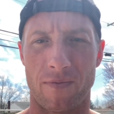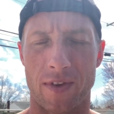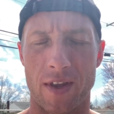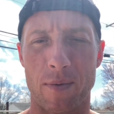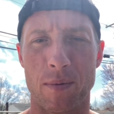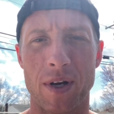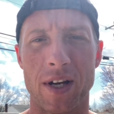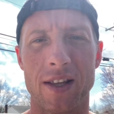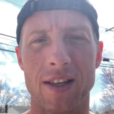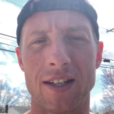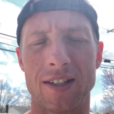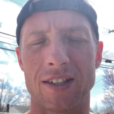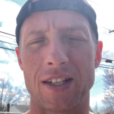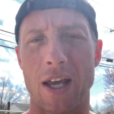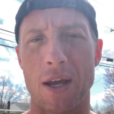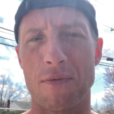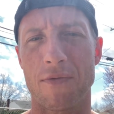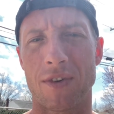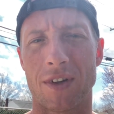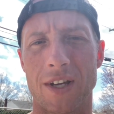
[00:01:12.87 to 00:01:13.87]
I've been in this
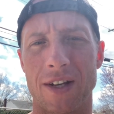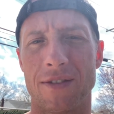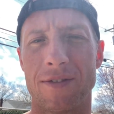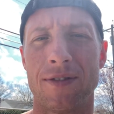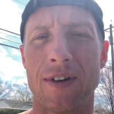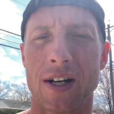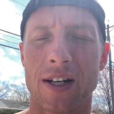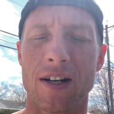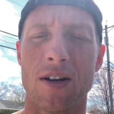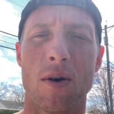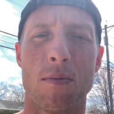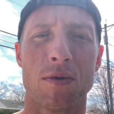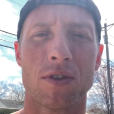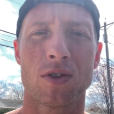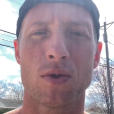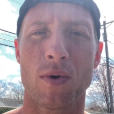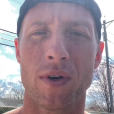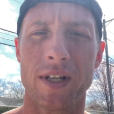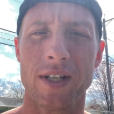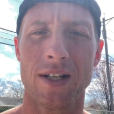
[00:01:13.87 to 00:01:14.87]
game for like fucking almost
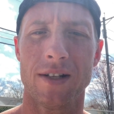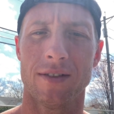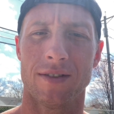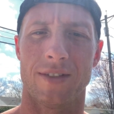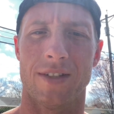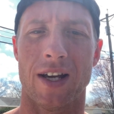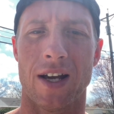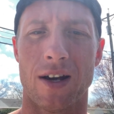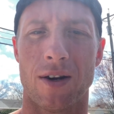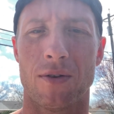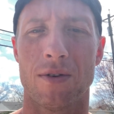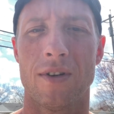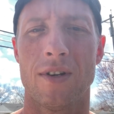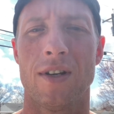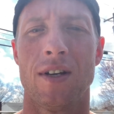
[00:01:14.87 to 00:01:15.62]
20 years now.